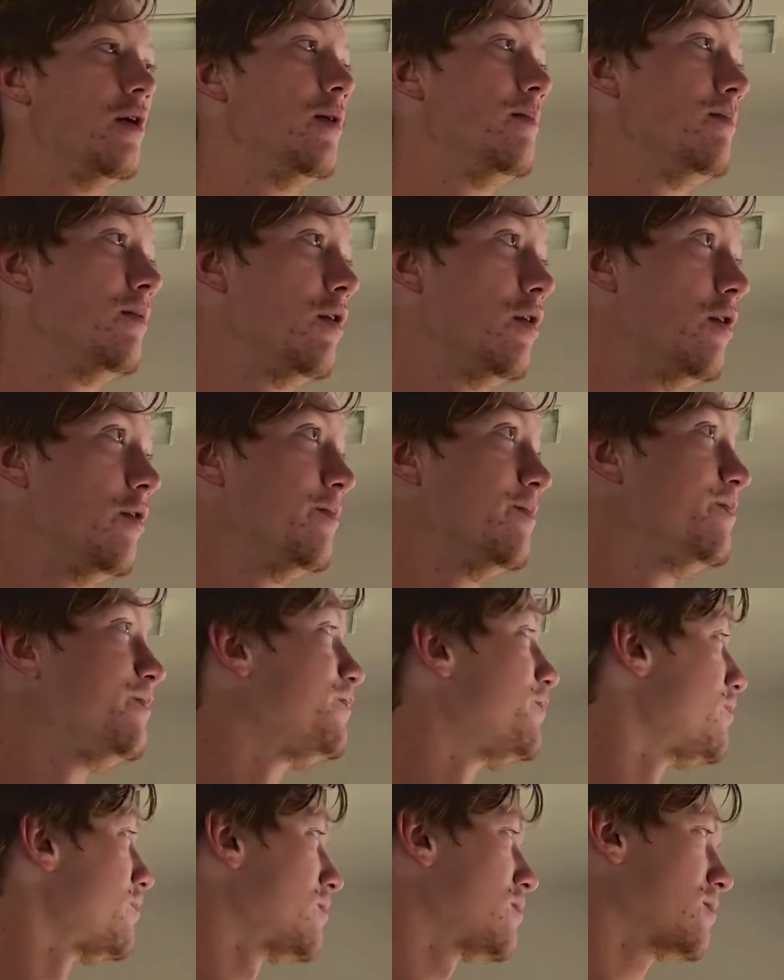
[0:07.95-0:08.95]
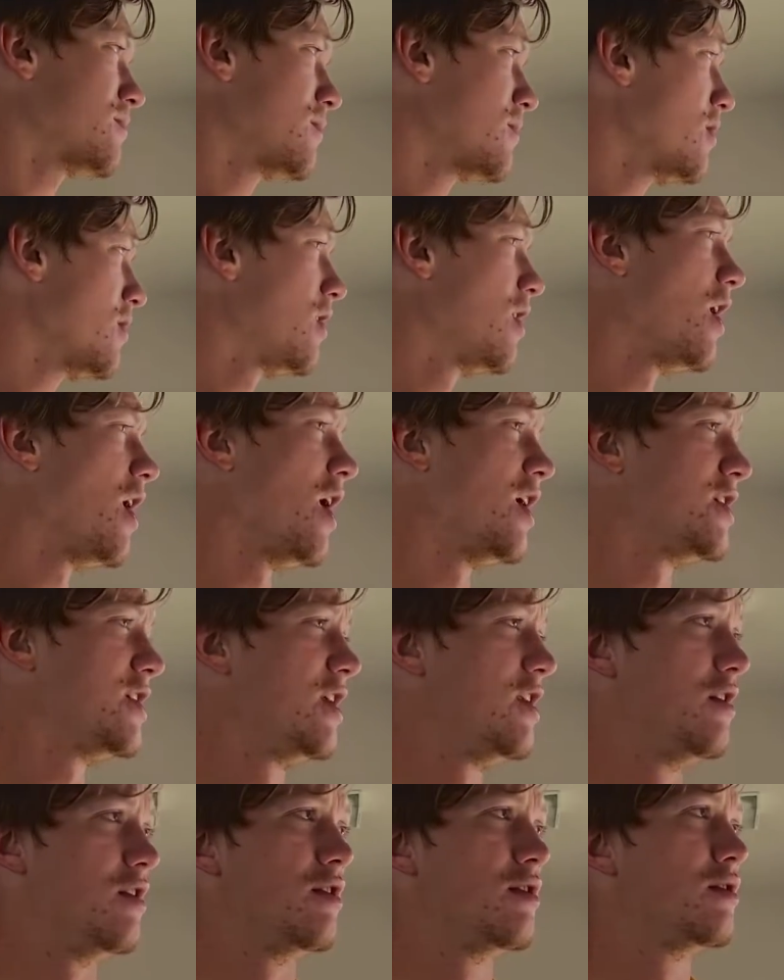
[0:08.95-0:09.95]
But gosh, it
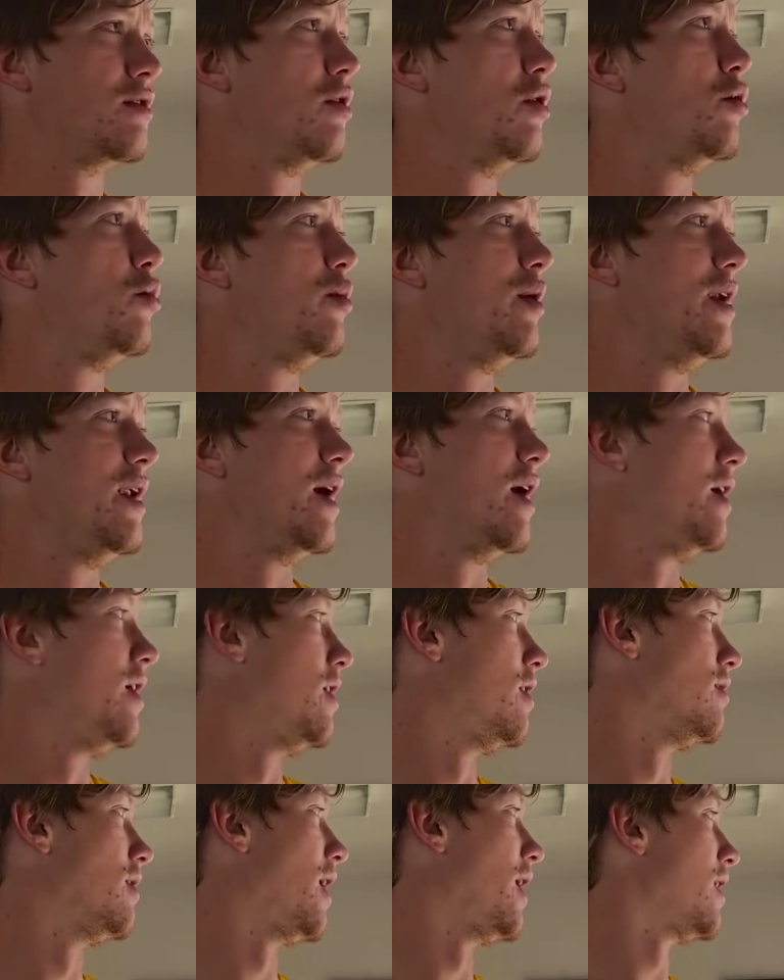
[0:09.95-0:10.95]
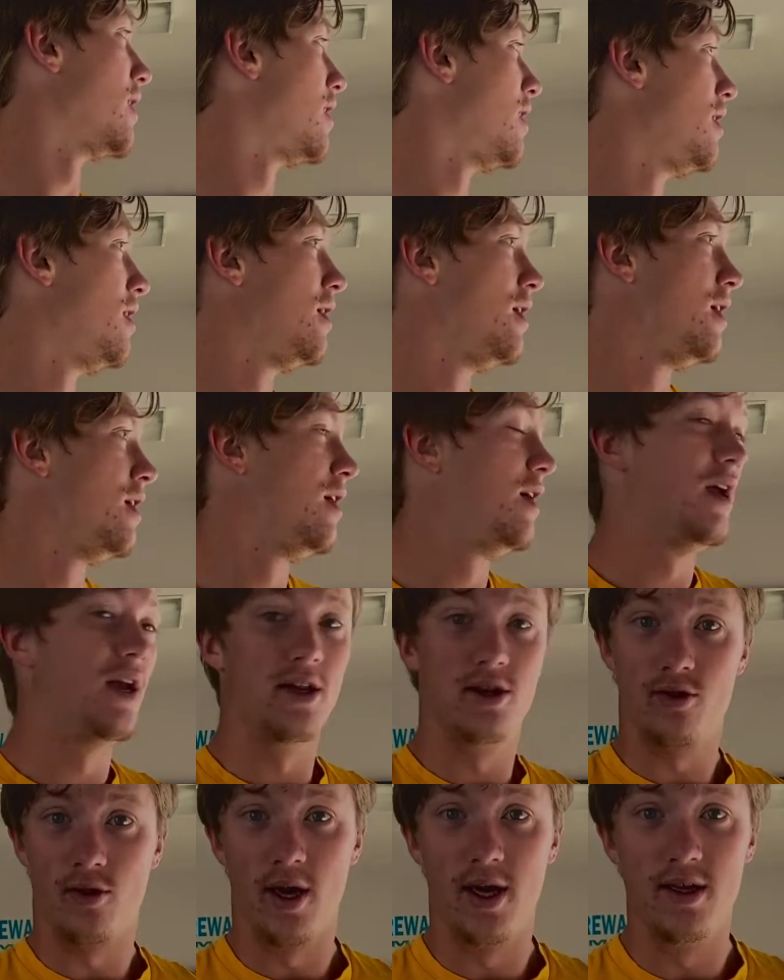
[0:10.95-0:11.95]
is so windy out here. Like, it's
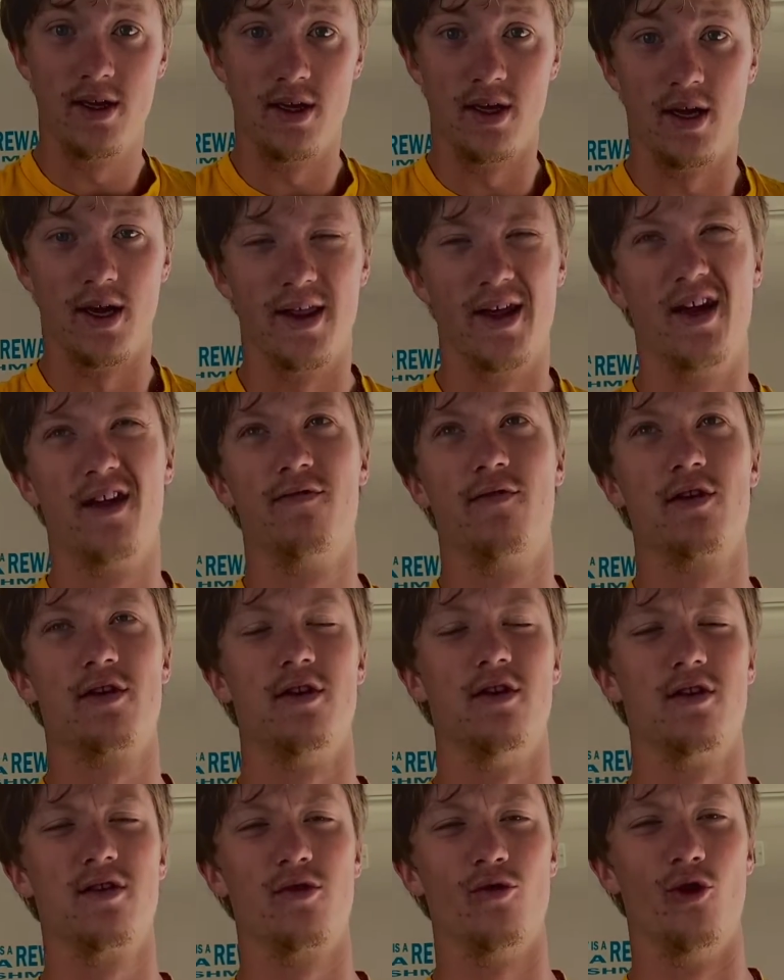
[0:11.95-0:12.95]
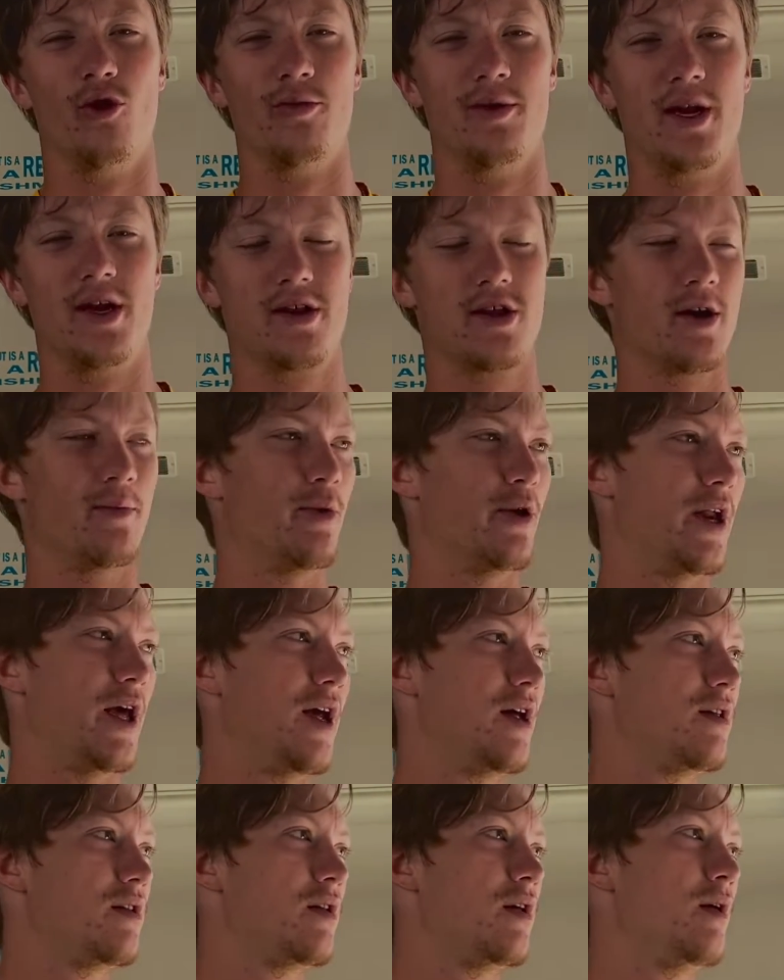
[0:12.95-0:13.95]
crazy. I think it's fixing a storm the next couple of
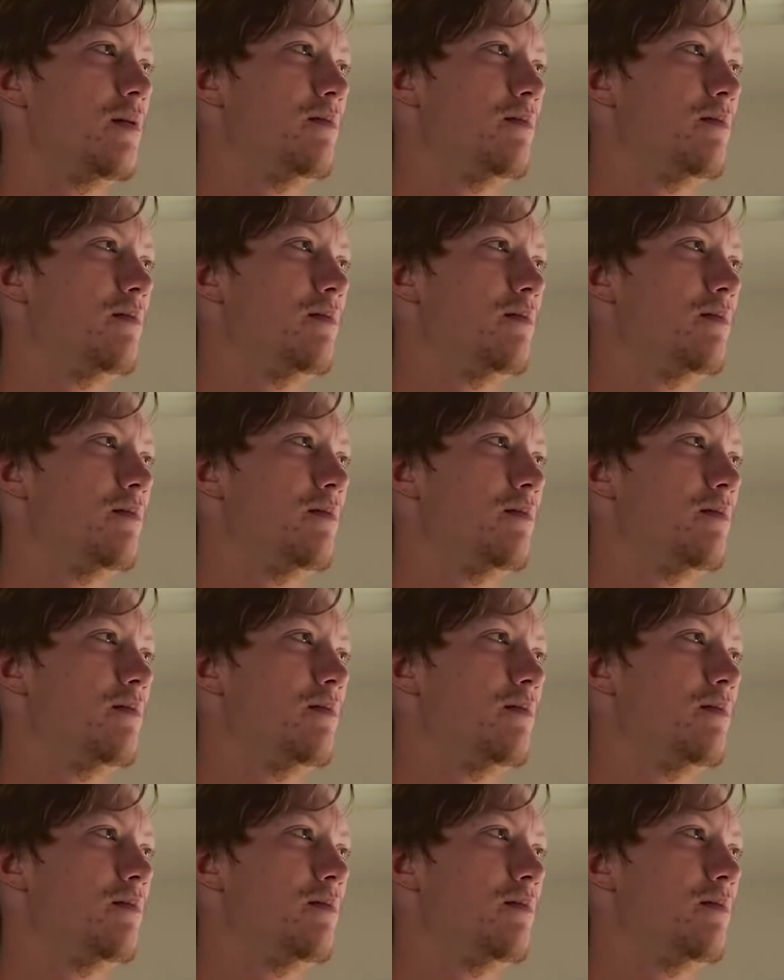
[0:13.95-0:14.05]
days.